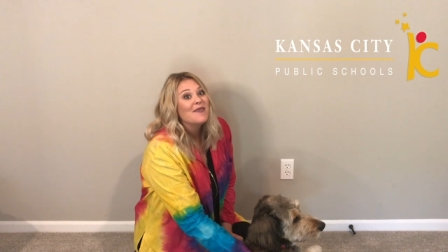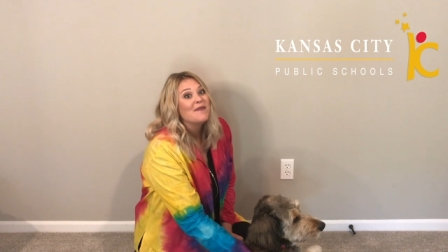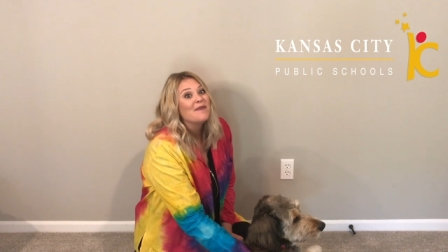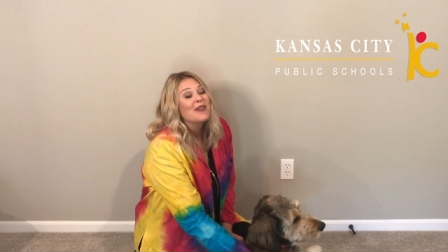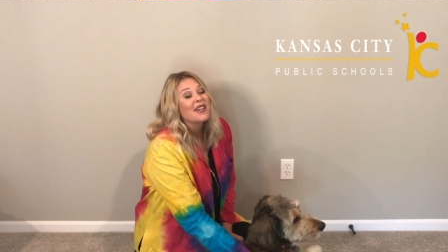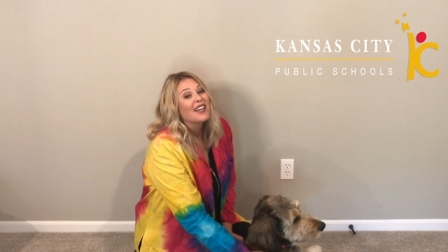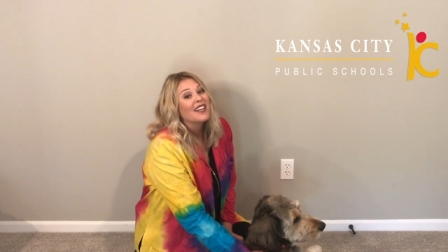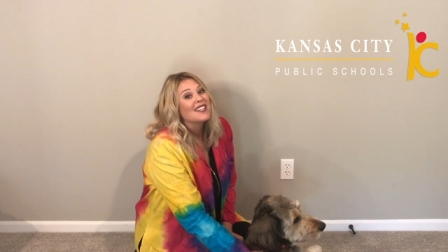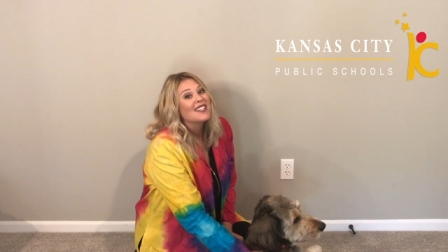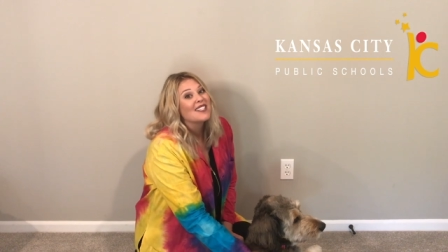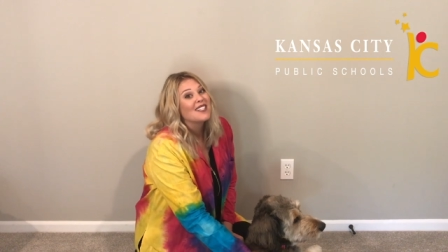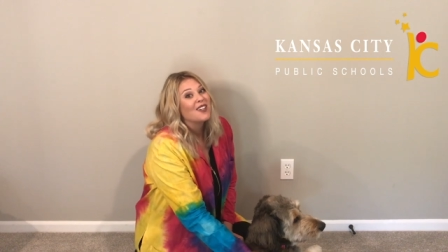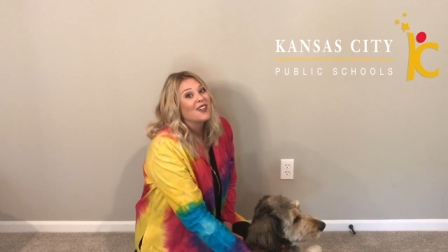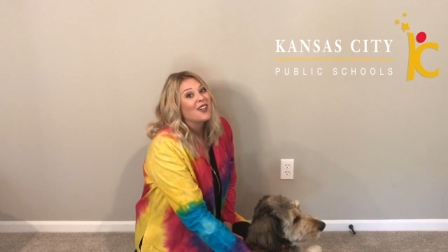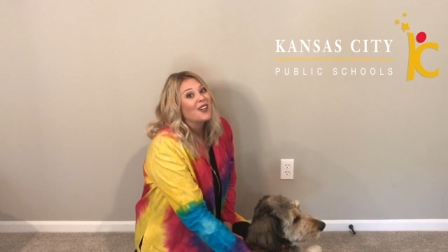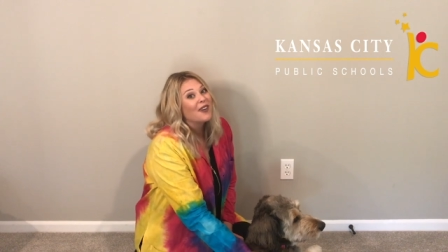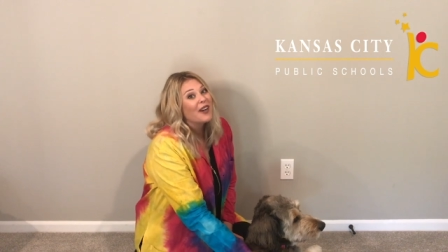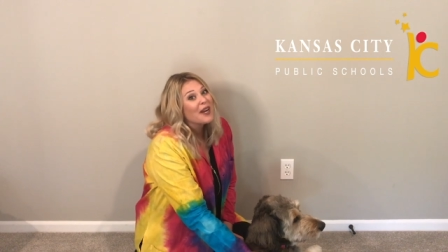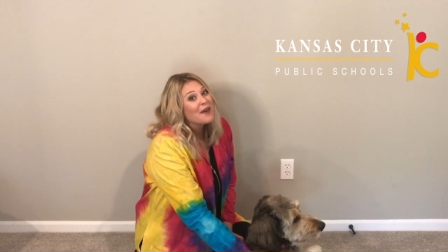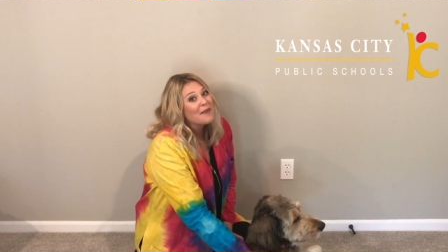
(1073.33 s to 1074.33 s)
because
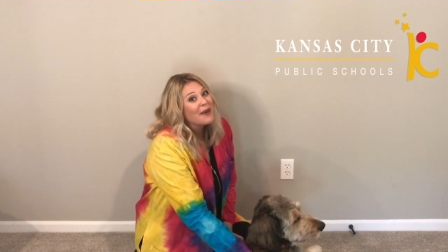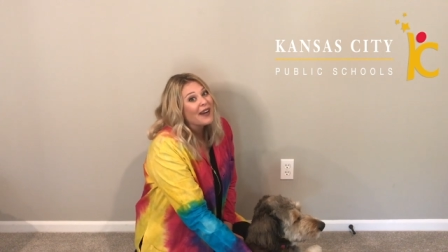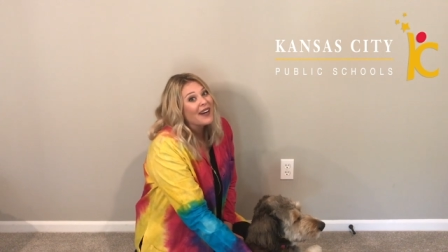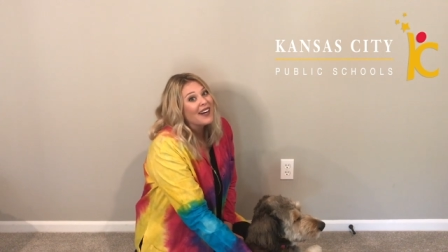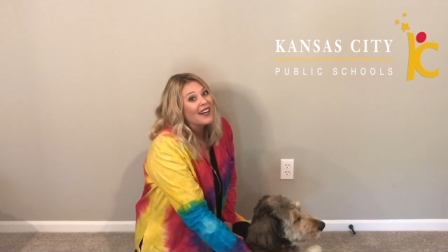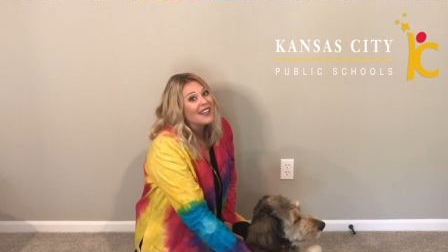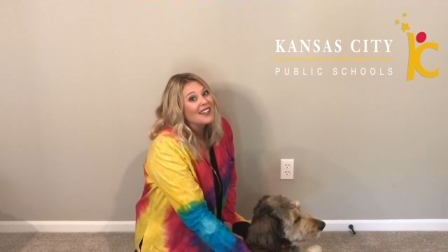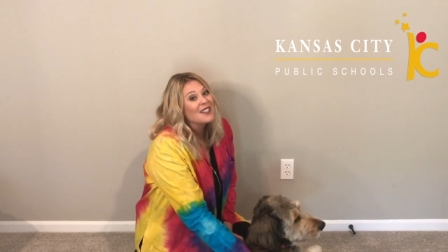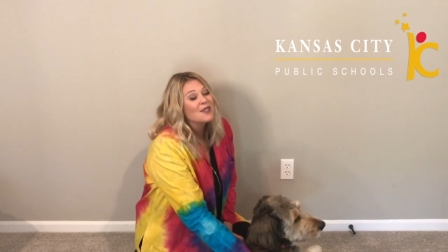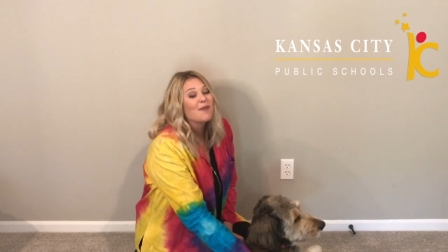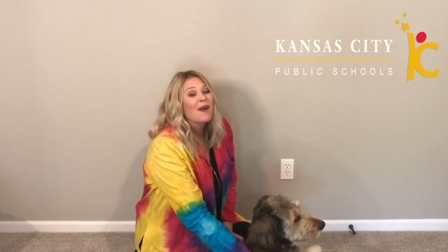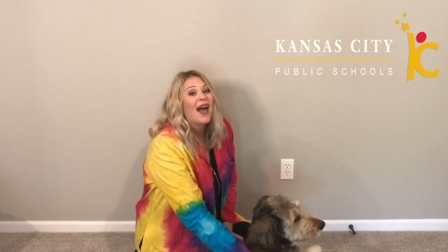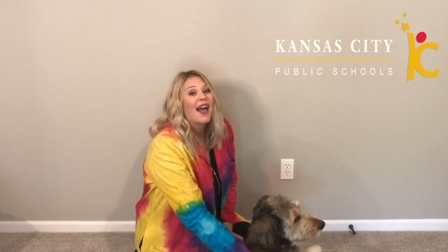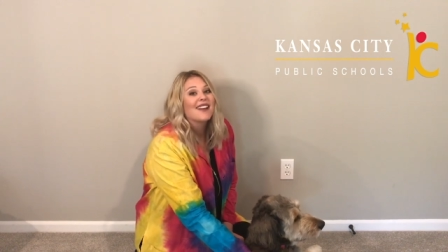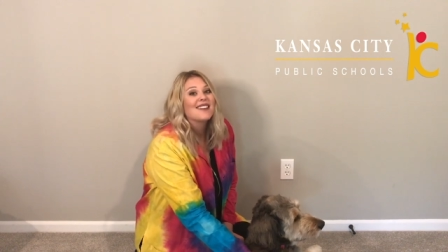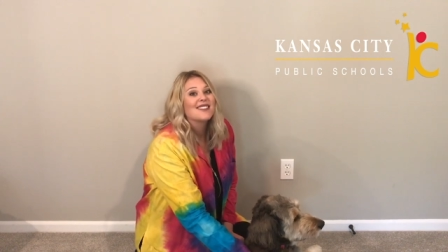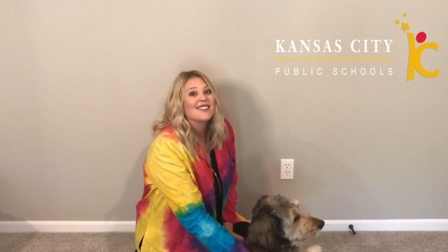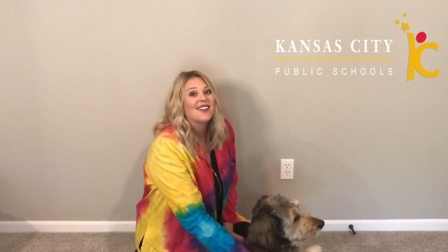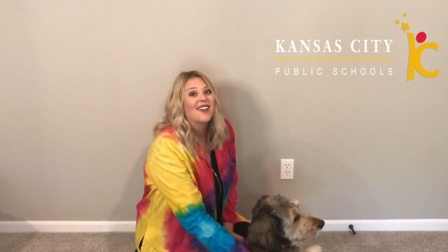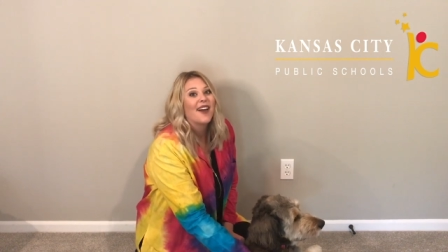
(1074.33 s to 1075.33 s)
your grandparents
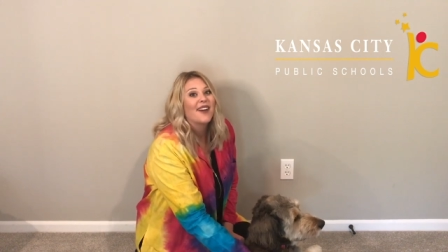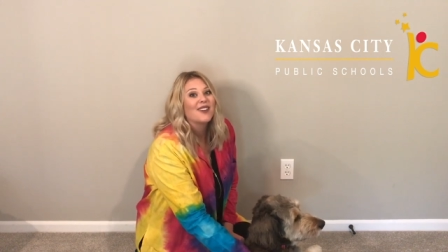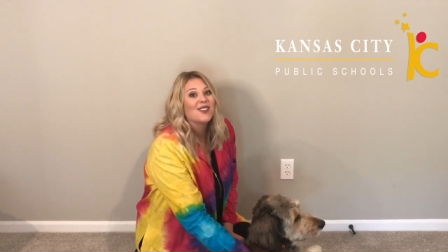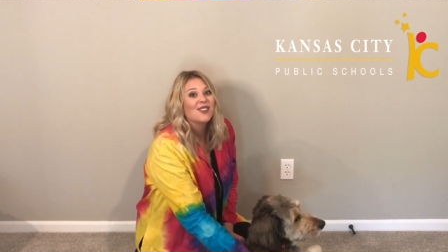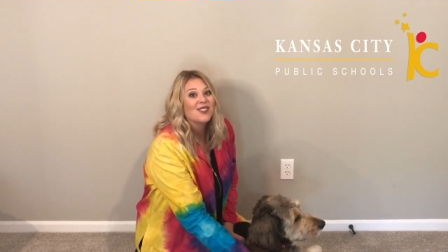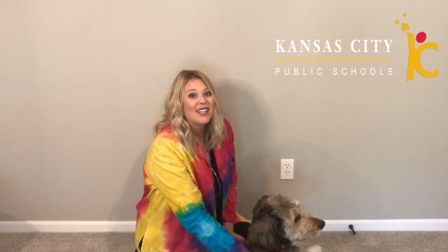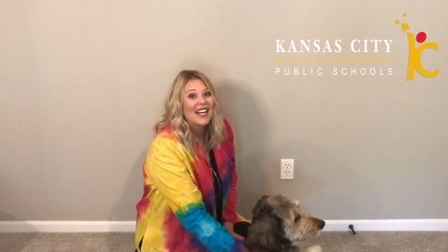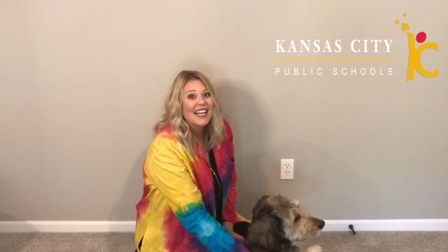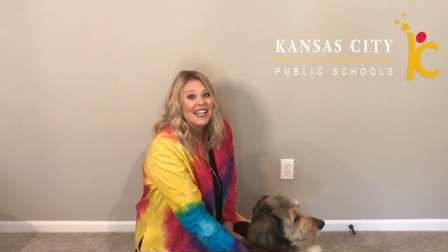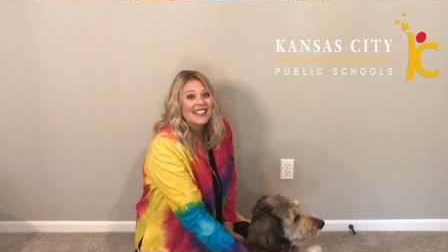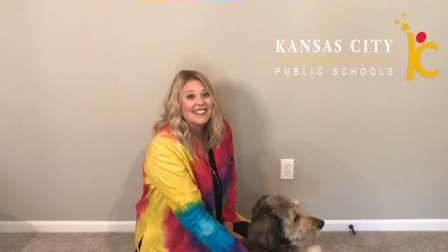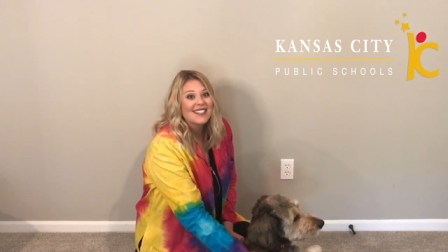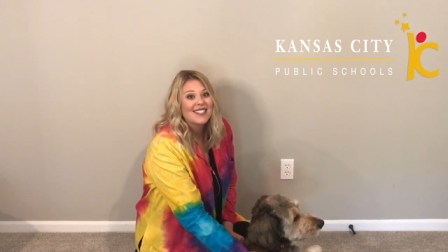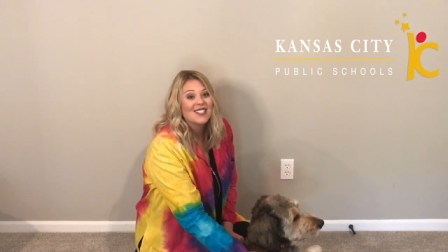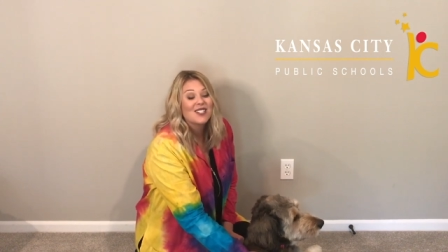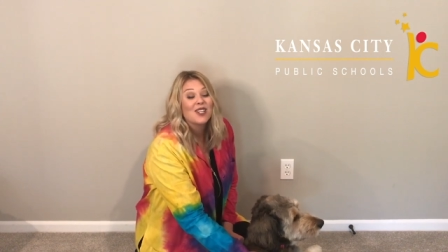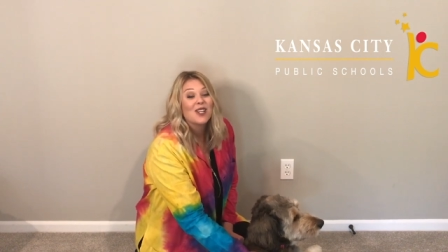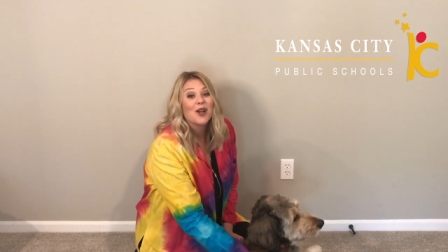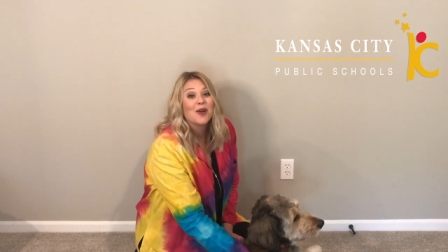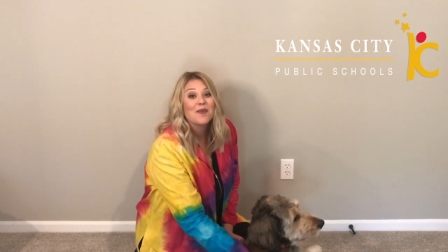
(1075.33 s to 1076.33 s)
passed along traits
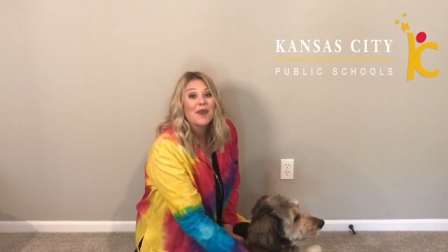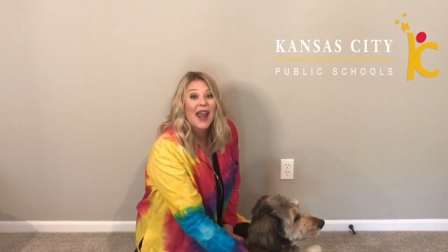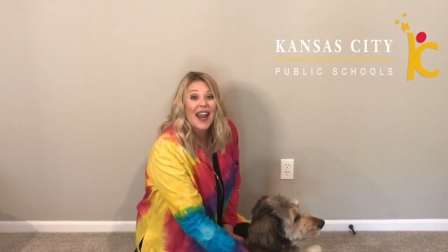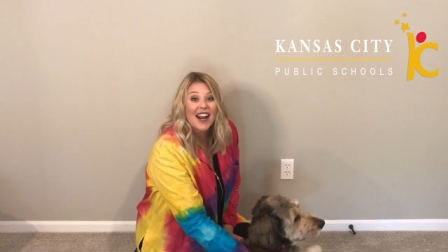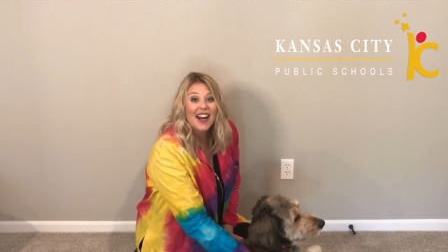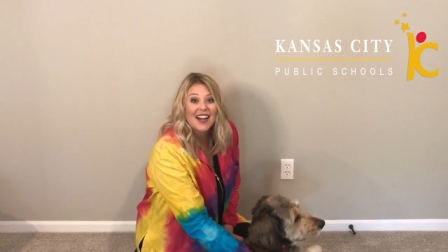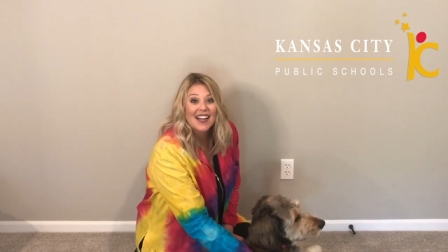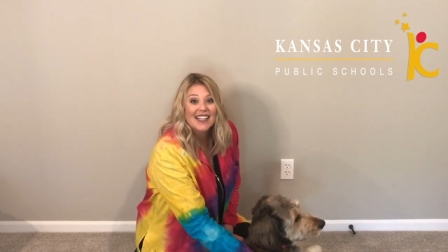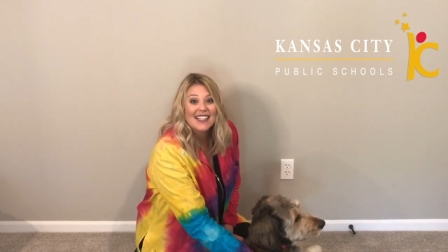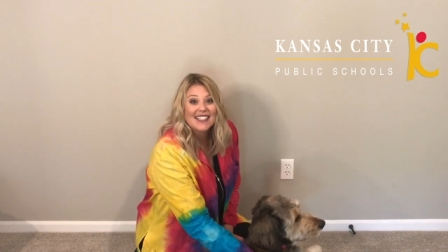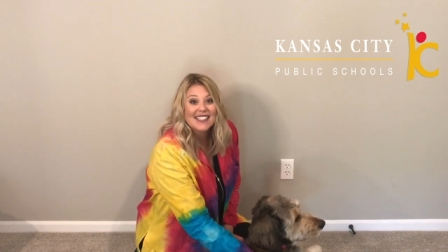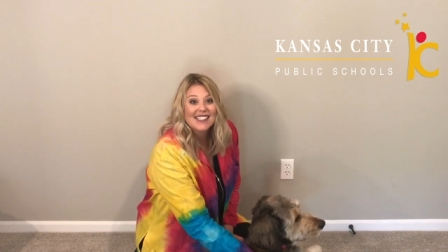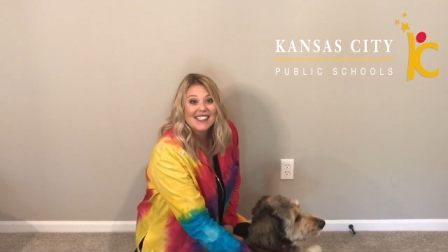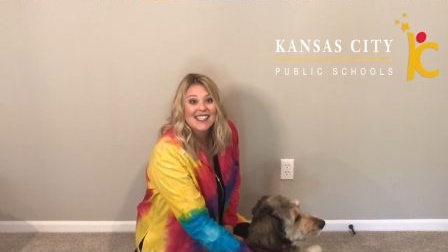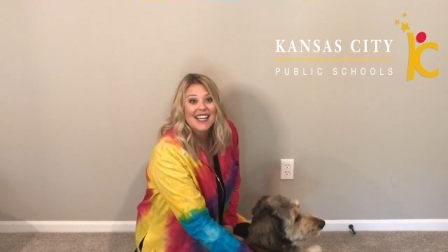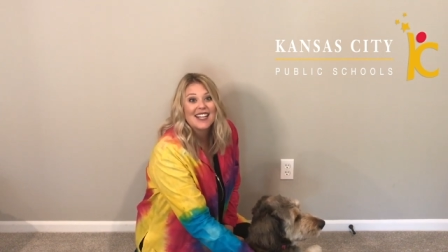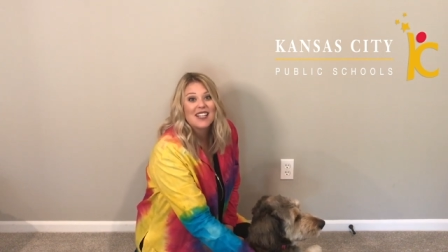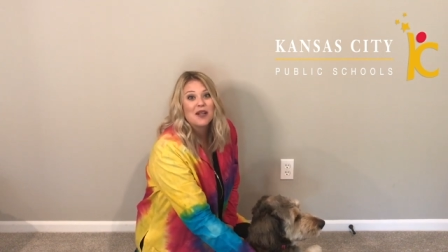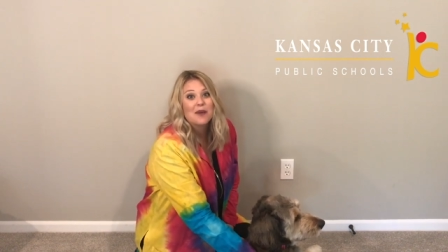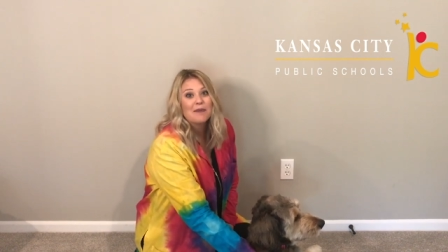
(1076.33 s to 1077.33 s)
to your parents
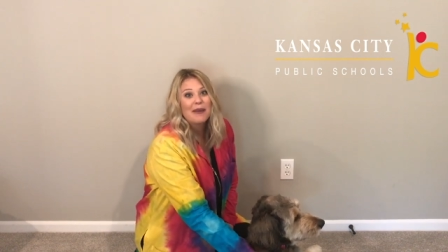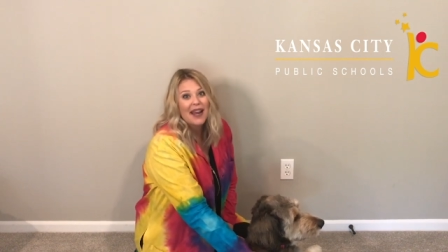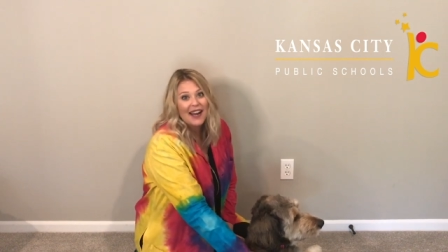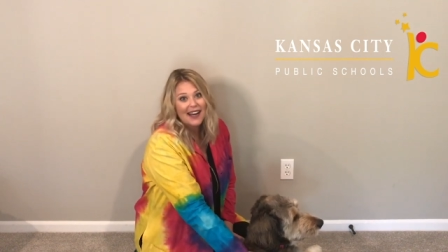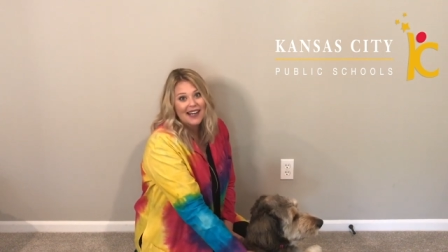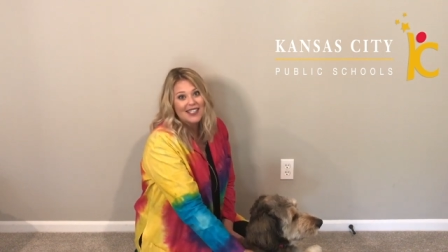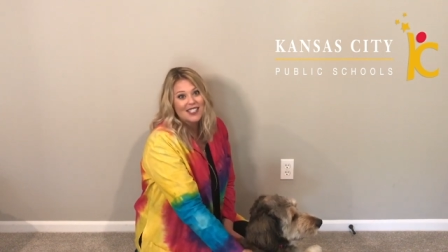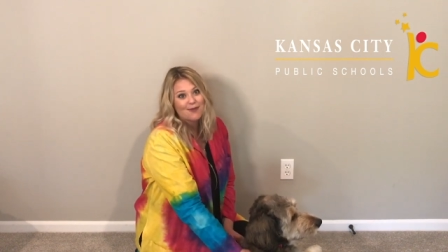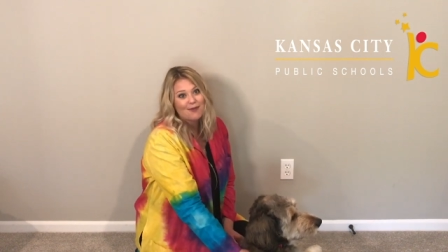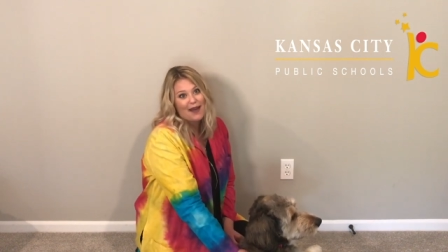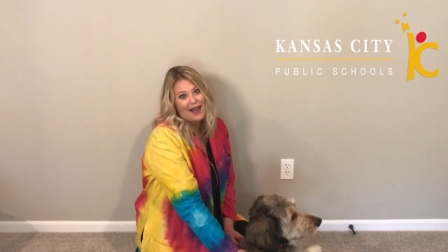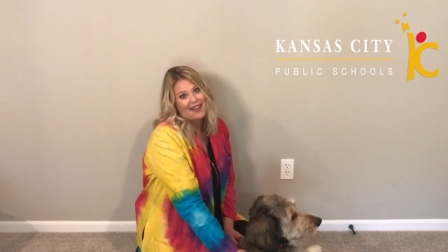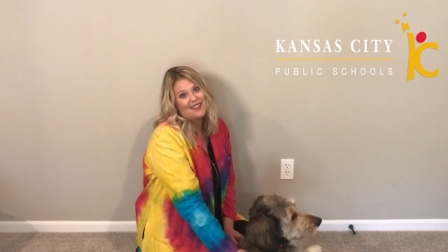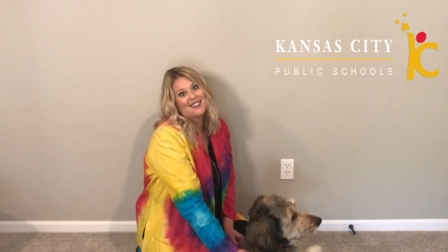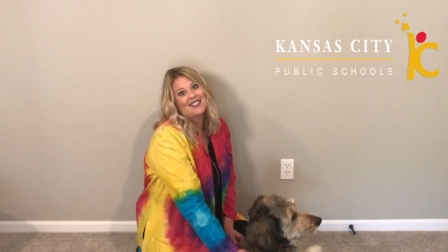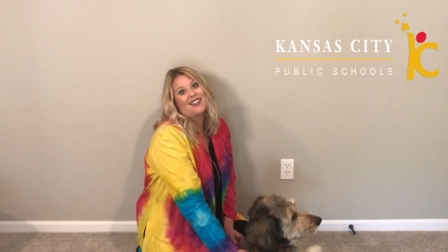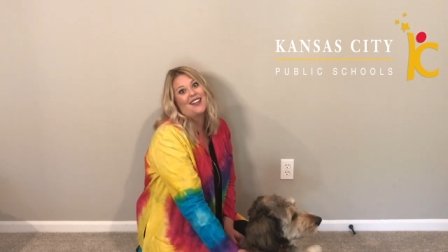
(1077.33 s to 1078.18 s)
and your parents passed